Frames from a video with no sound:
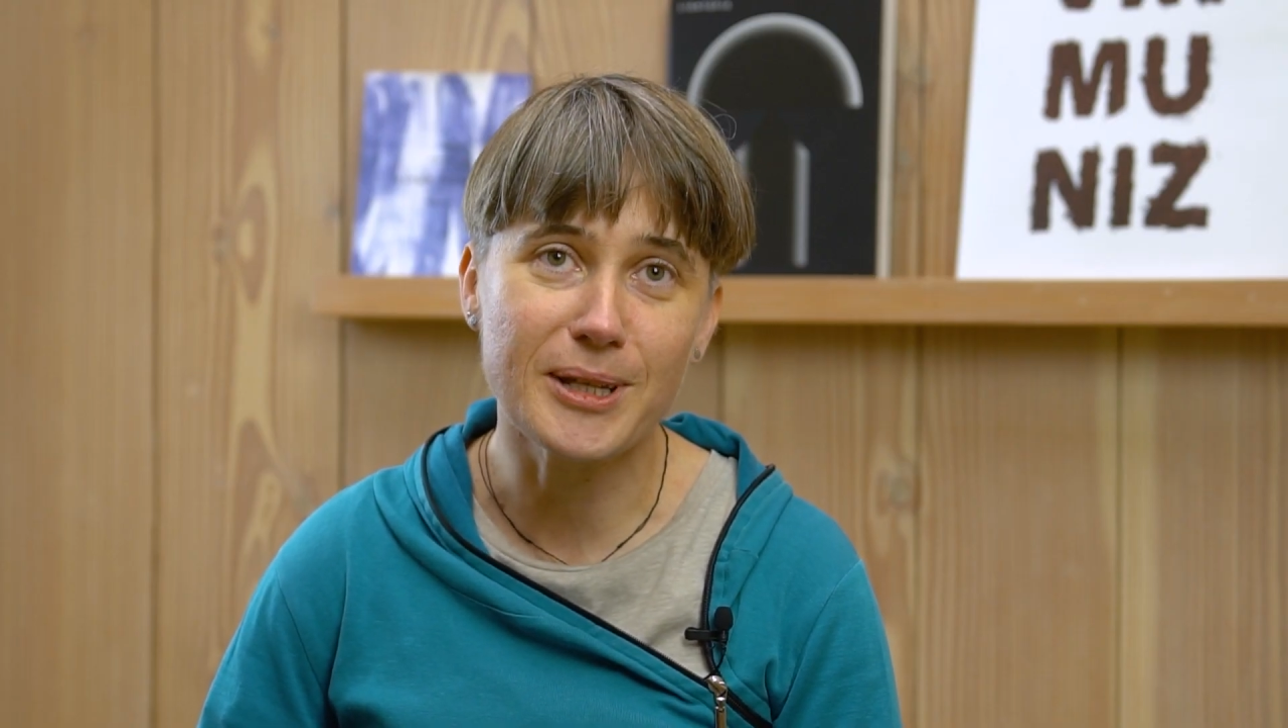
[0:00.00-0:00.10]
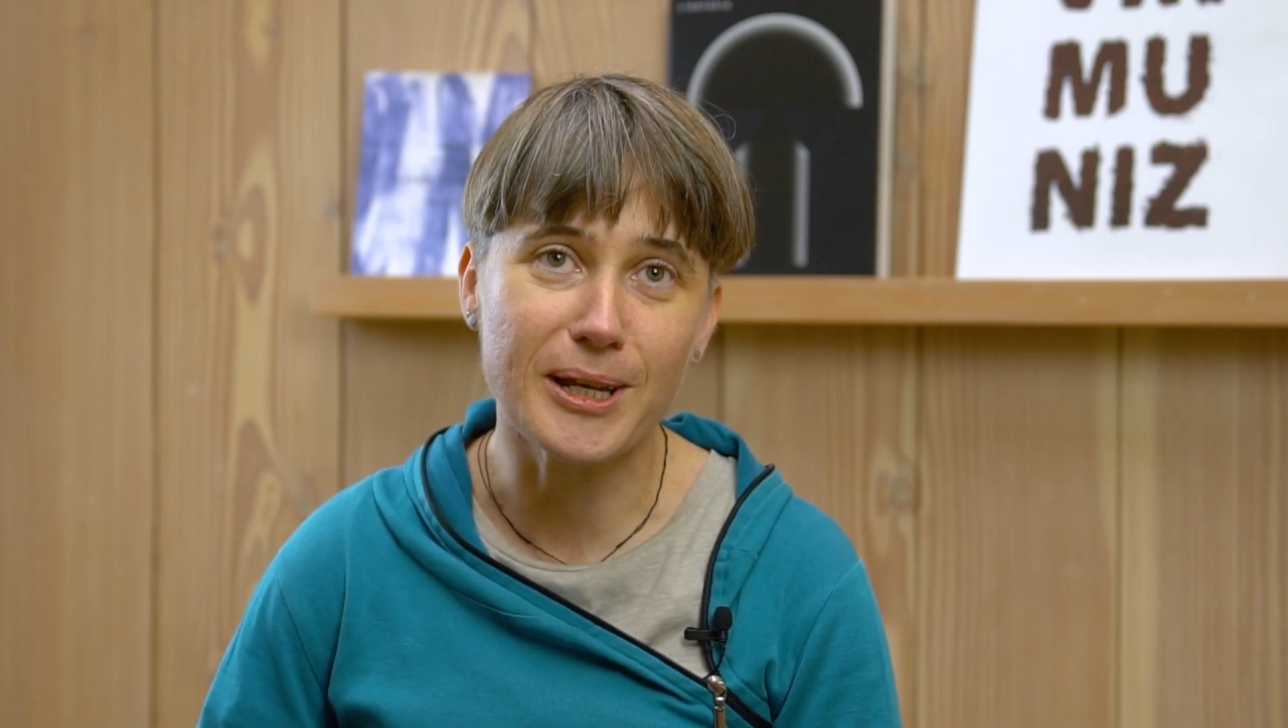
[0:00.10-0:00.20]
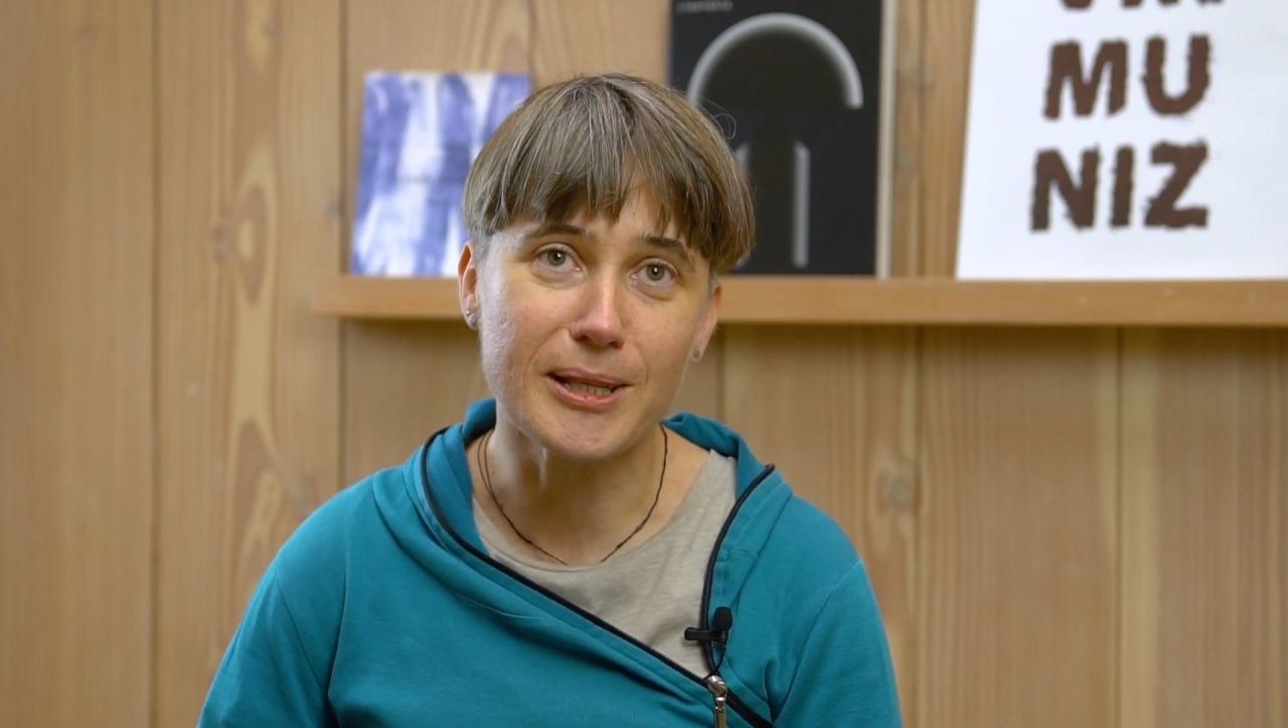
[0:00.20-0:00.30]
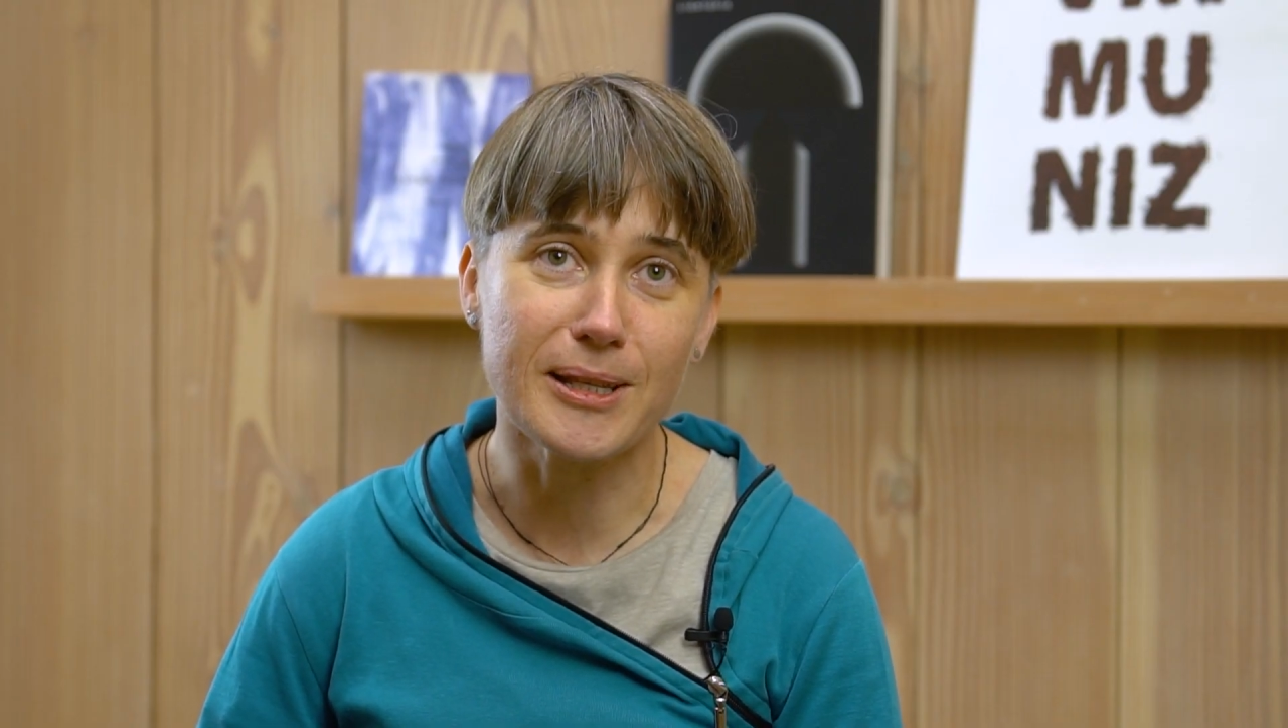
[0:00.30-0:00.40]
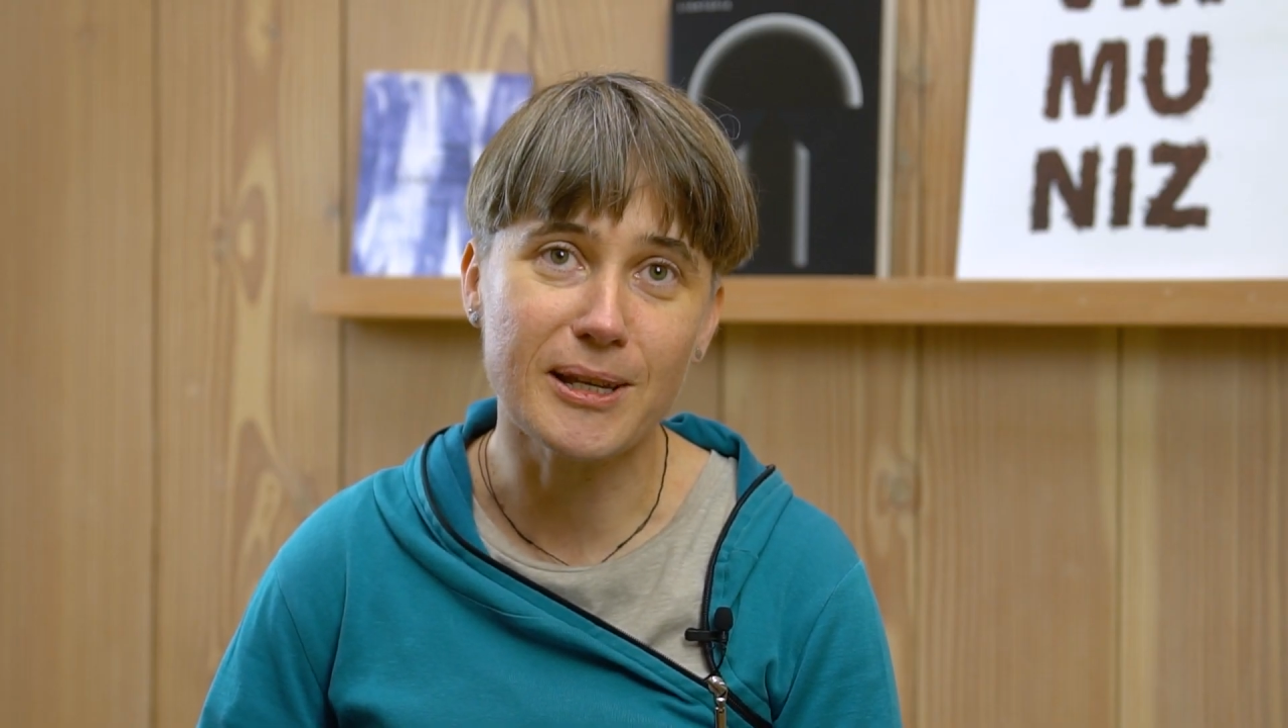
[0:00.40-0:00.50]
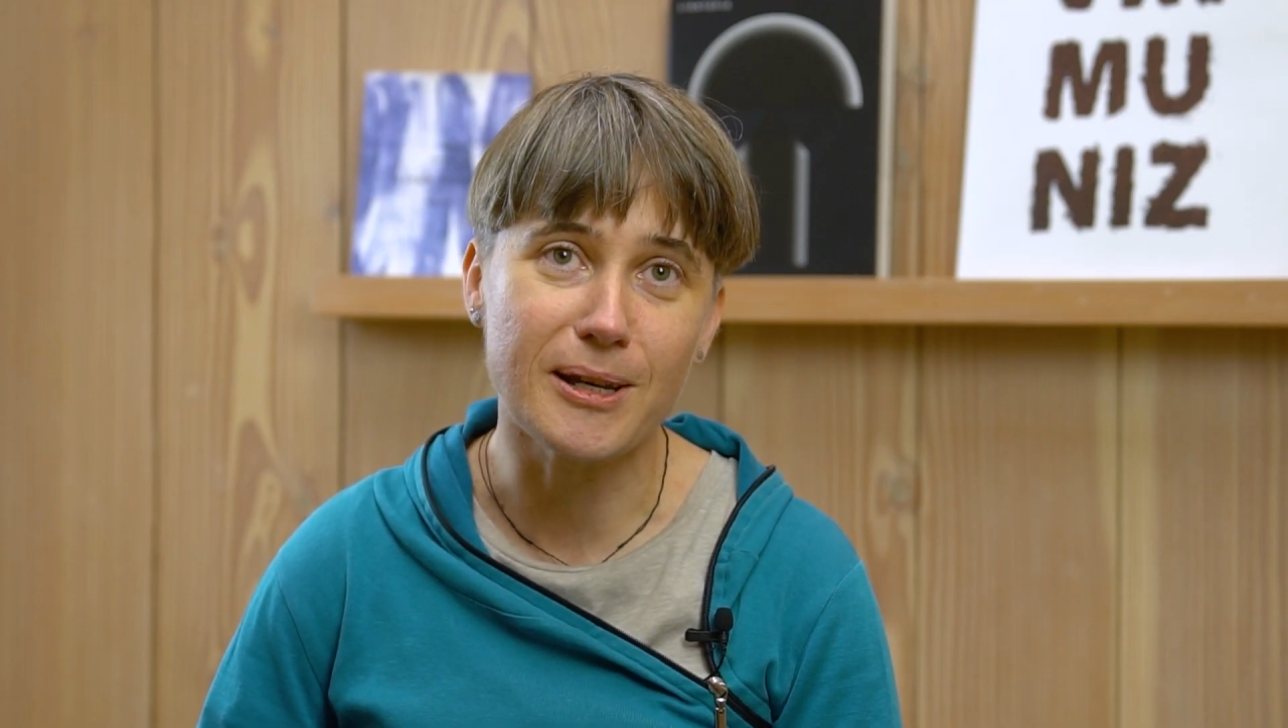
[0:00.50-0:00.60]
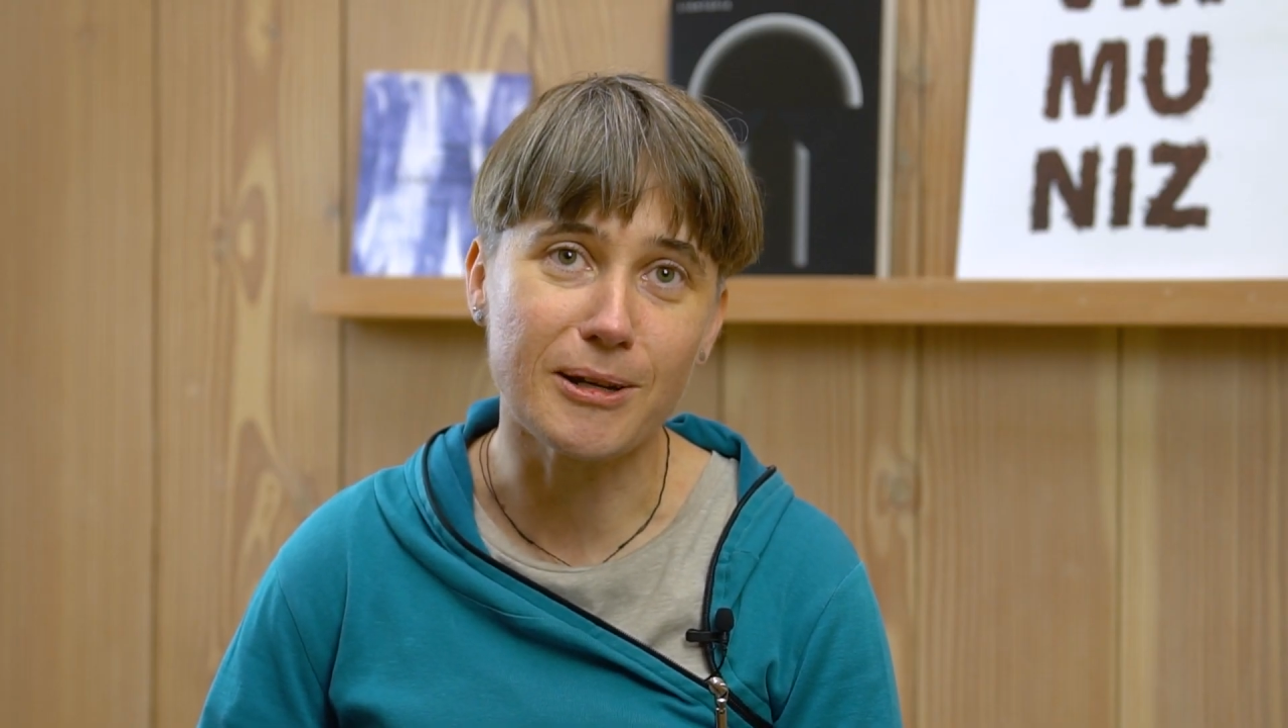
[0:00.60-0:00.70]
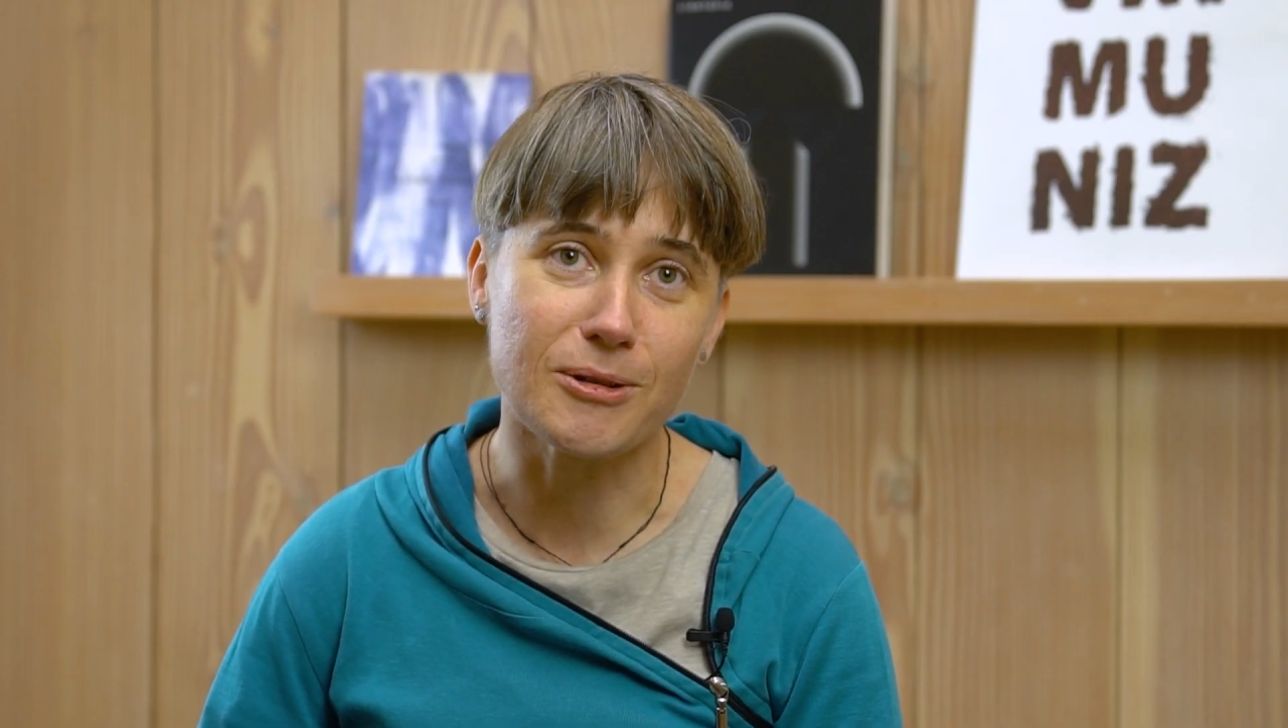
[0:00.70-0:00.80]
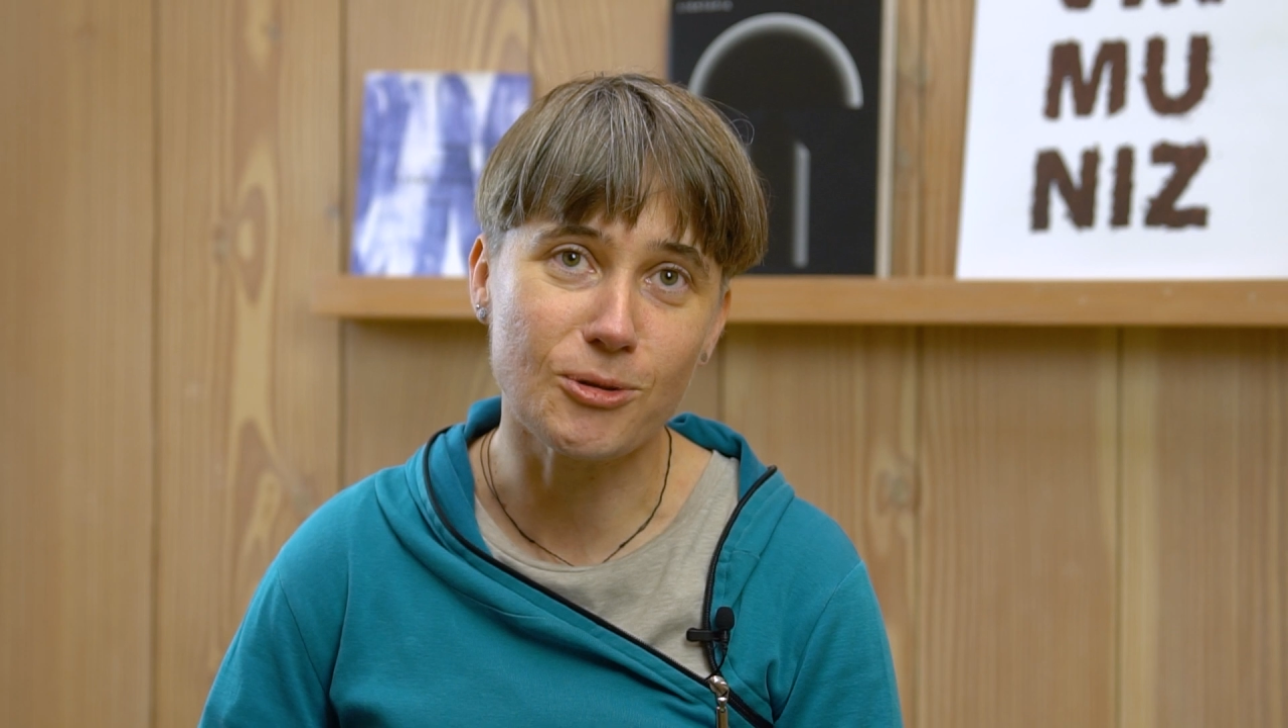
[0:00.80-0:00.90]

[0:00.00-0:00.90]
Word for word: and uh,